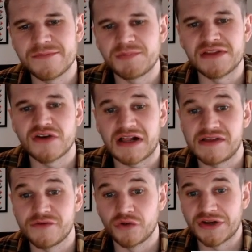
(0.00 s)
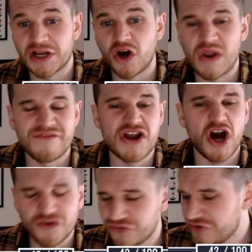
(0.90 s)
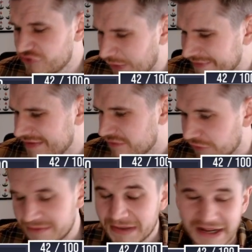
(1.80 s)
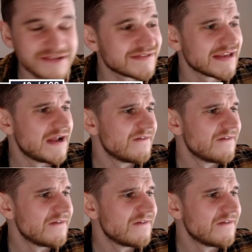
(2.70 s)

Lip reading: being directly involved in a goal every 123 minutes.